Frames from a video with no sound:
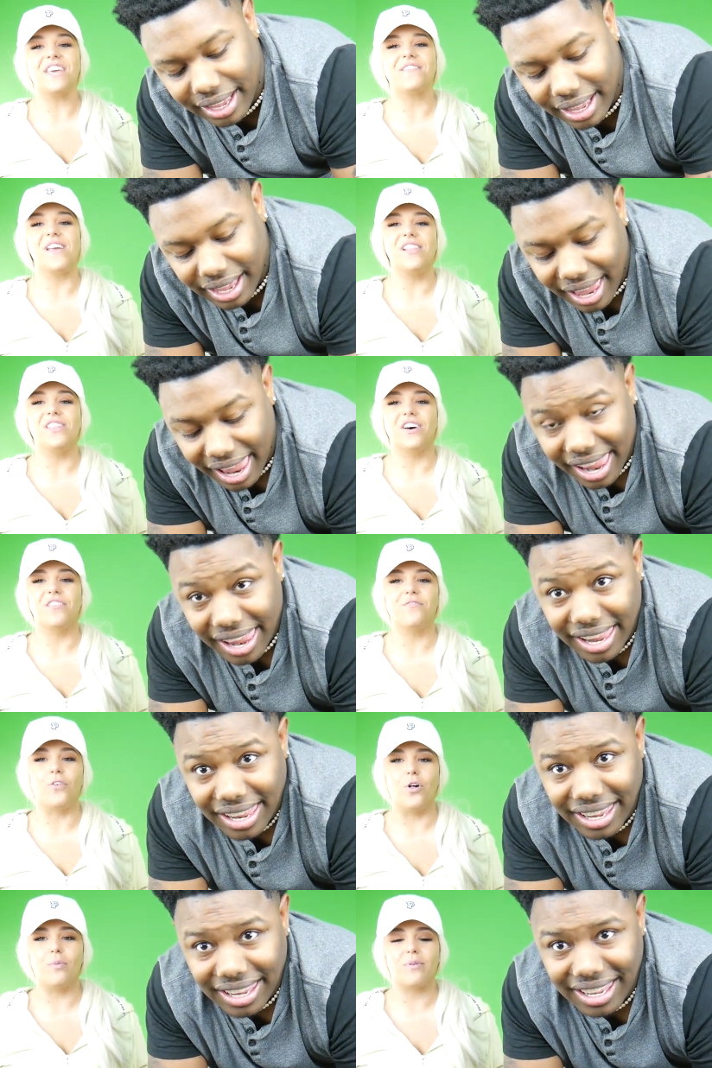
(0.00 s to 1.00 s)
Speaker 1: giving the
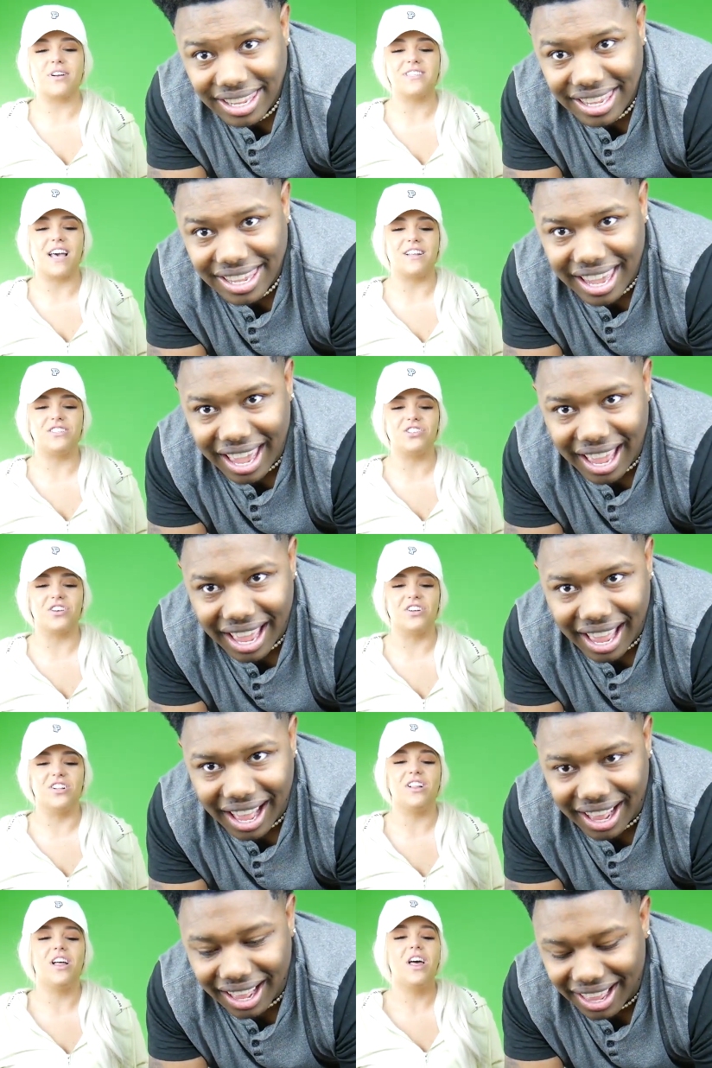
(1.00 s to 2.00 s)
full potential.
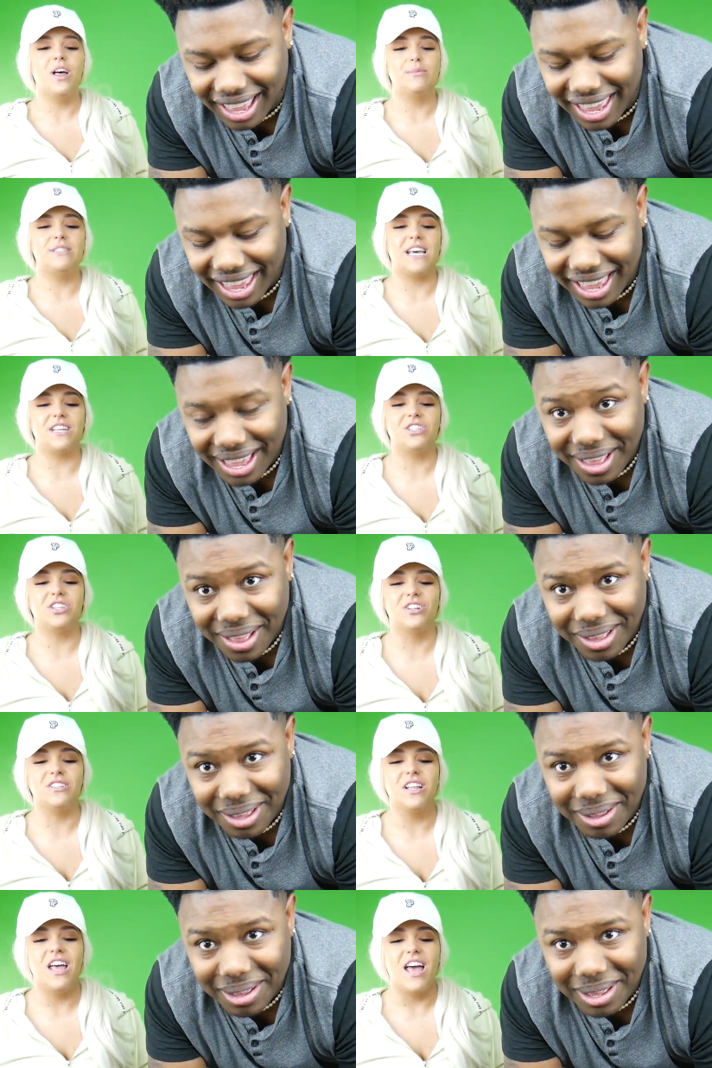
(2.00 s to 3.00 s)
Yeah.
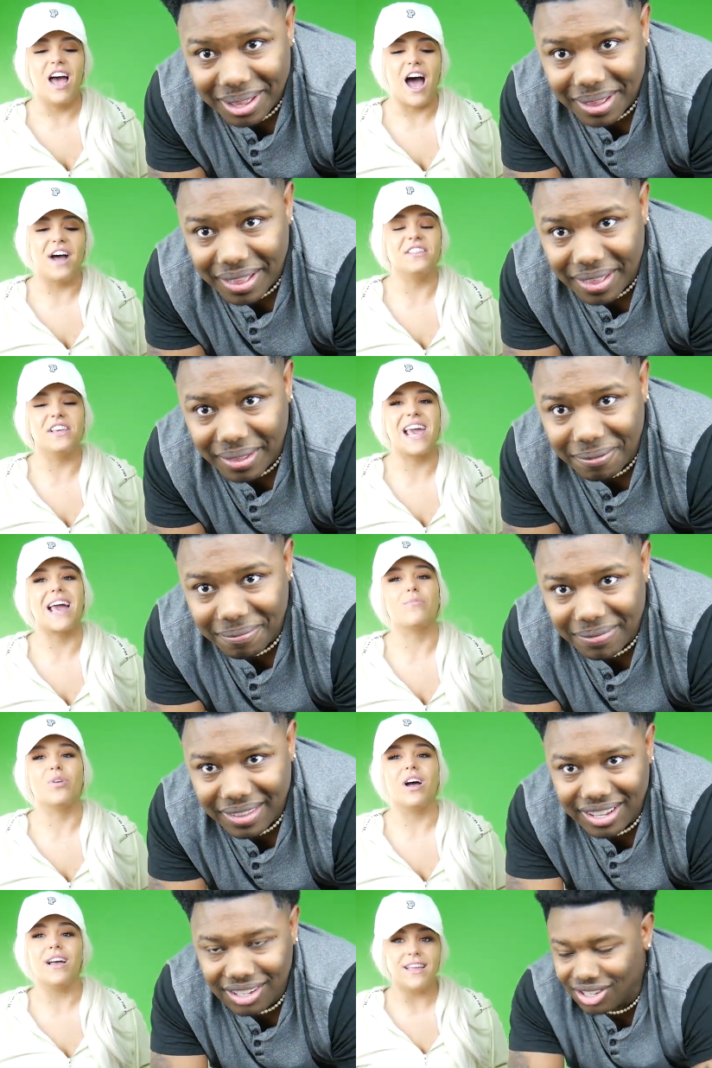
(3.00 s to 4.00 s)
Potential on the
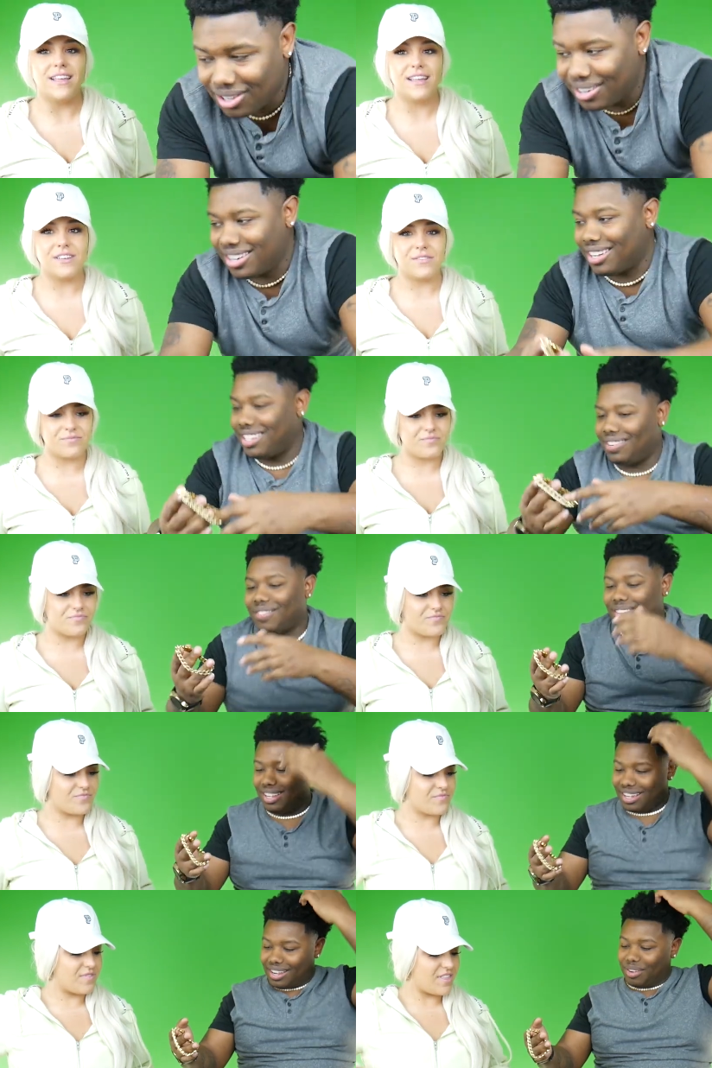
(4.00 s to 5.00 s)
camera.
Speaker 2: Sure. thing.
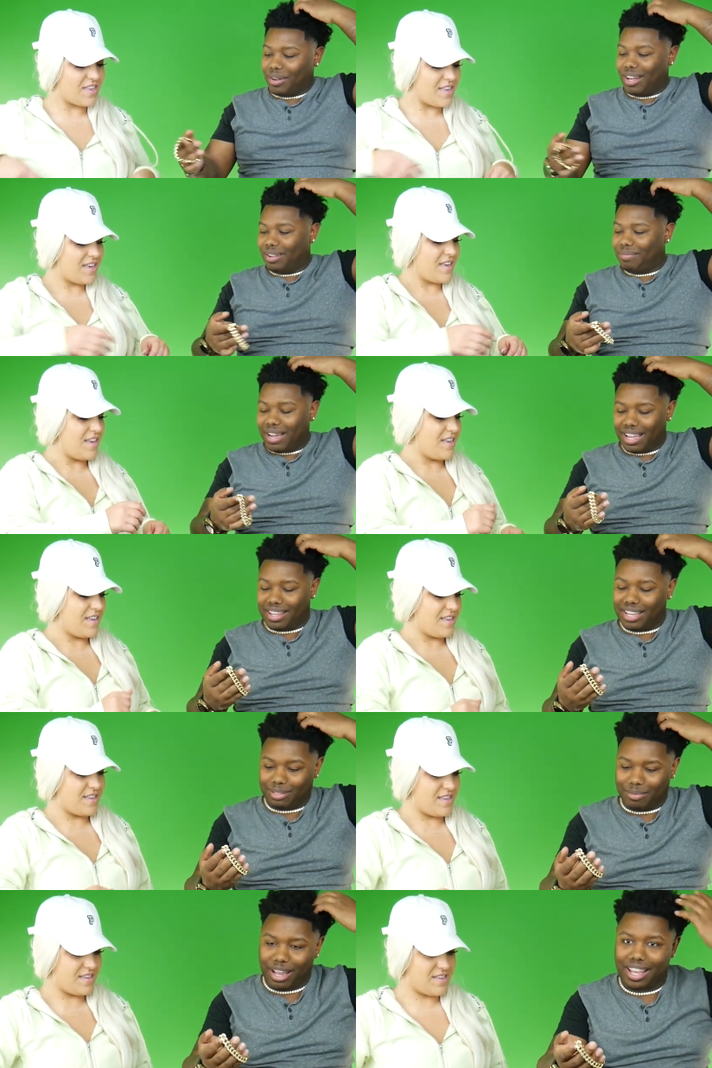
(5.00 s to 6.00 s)
Oh, well, my
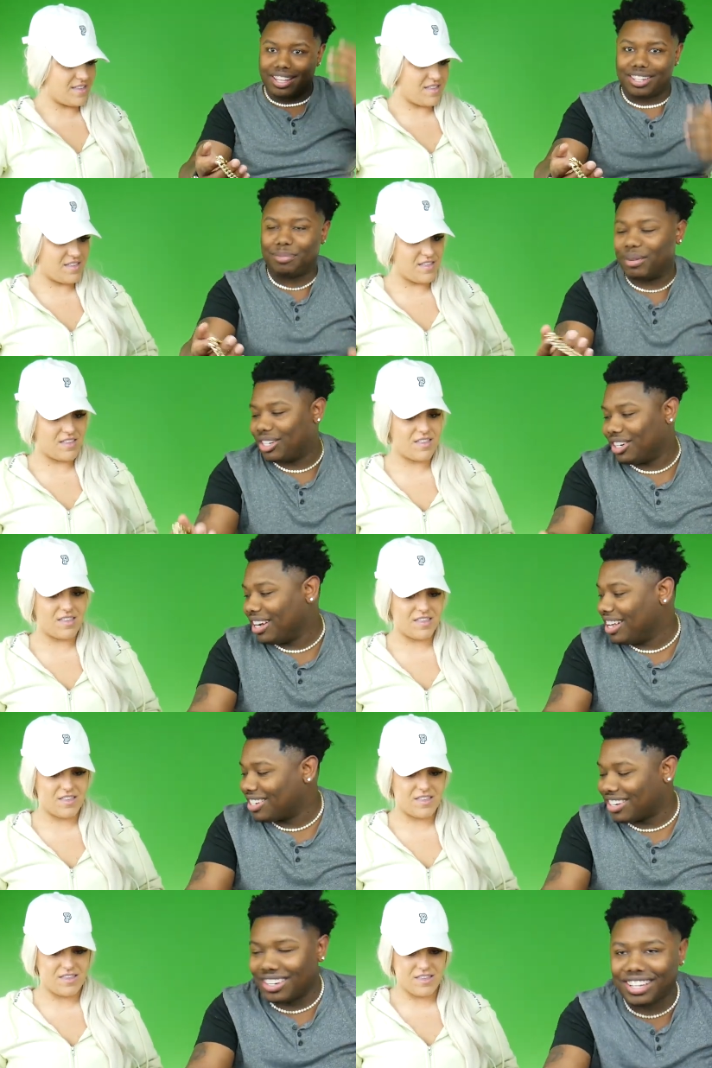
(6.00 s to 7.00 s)
because my hands are, but your
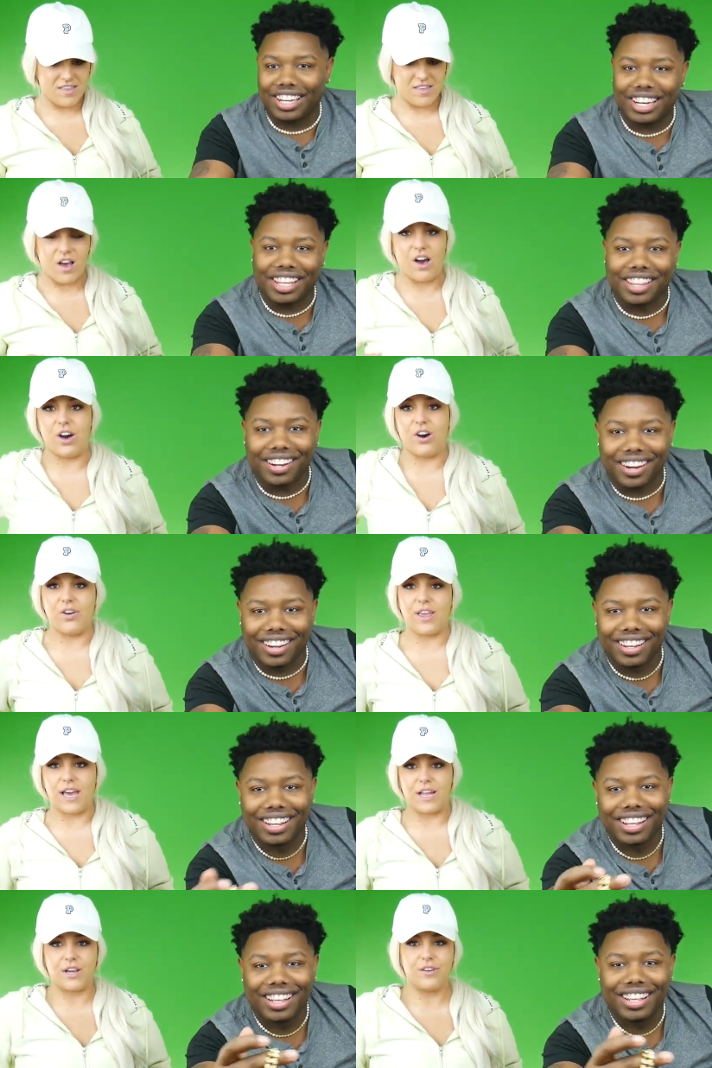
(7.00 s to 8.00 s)
nails aren't done either. Oh
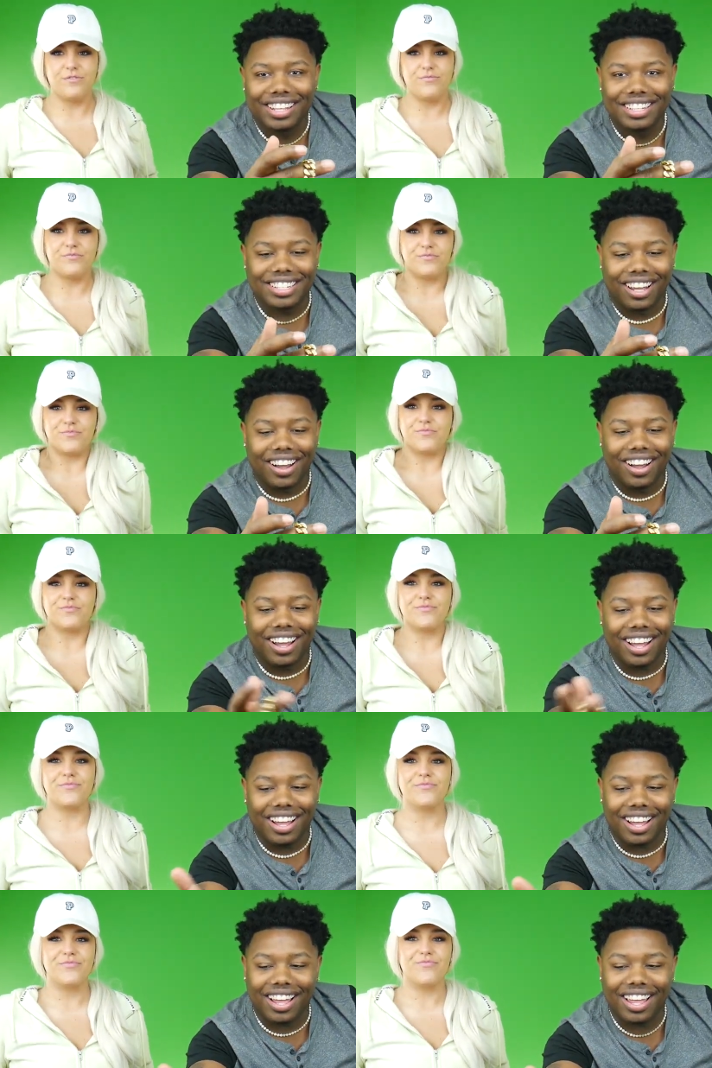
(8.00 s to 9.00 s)
yeah.
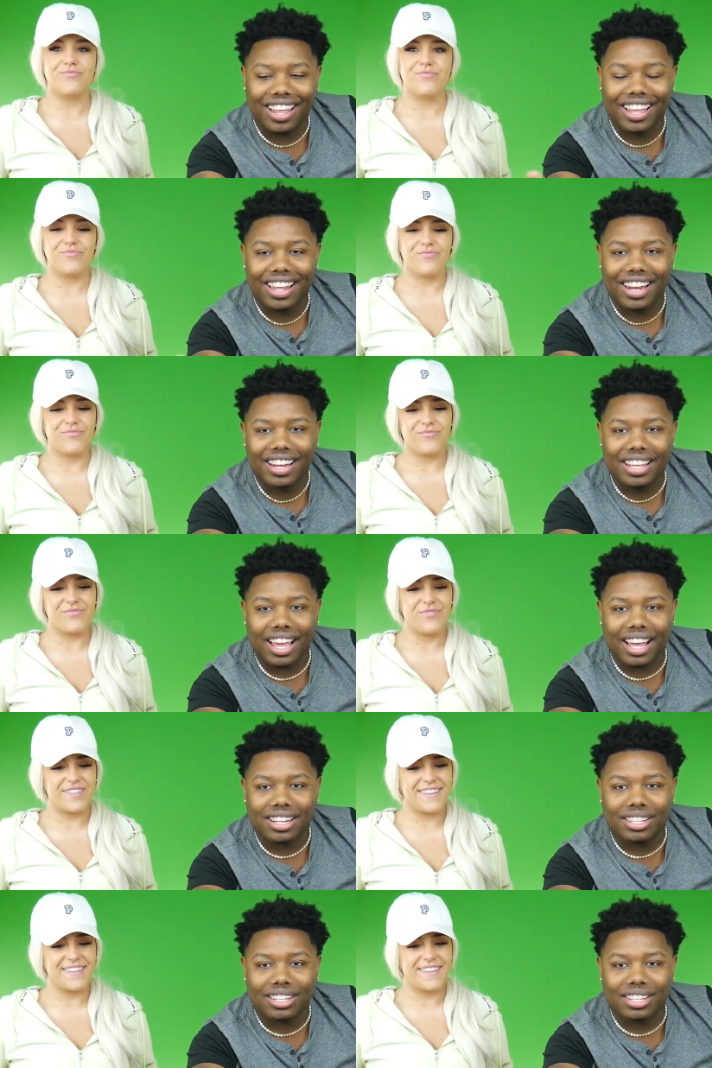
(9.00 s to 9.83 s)
So, yeah,